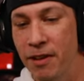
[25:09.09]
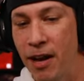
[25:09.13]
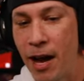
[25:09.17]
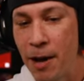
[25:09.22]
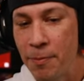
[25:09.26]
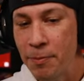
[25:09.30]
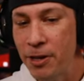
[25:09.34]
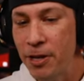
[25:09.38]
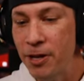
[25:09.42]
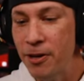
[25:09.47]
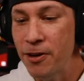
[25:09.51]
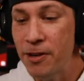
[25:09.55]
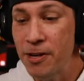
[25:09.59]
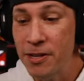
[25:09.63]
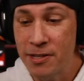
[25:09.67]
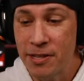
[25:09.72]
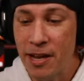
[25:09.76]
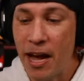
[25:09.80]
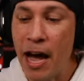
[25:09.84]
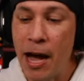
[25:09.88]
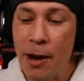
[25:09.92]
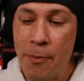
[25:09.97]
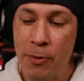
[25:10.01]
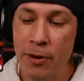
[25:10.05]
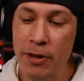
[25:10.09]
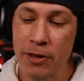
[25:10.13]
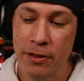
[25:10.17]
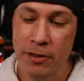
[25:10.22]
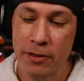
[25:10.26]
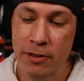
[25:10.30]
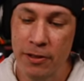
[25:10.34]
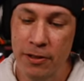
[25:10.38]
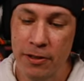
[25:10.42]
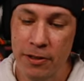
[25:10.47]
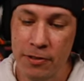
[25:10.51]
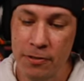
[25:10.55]
I'm curious. I want to
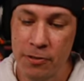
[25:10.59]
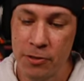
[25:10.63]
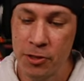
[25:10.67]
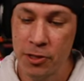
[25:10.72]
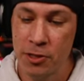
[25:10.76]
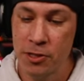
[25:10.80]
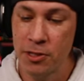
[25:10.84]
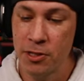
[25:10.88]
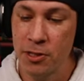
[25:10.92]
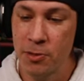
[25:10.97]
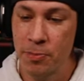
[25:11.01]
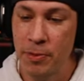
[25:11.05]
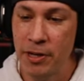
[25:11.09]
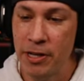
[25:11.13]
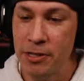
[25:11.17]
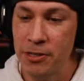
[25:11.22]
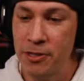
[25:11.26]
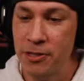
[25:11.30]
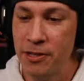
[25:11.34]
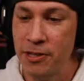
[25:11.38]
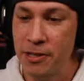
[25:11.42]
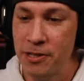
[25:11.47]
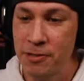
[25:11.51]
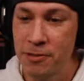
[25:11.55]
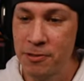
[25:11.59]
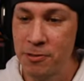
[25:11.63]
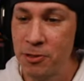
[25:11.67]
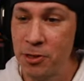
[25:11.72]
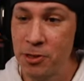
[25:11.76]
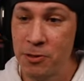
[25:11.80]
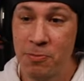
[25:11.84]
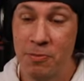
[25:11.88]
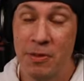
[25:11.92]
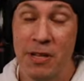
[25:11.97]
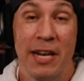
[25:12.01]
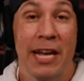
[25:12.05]
learn just as much as
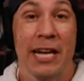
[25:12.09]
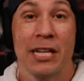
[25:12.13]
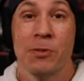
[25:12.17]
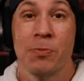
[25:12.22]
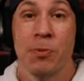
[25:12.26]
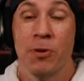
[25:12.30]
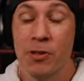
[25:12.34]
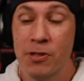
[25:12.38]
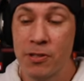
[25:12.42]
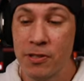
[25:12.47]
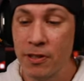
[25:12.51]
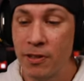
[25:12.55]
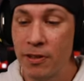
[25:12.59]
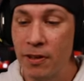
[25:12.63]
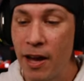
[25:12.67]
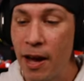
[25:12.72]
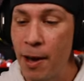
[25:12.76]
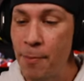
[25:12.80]
just the next person.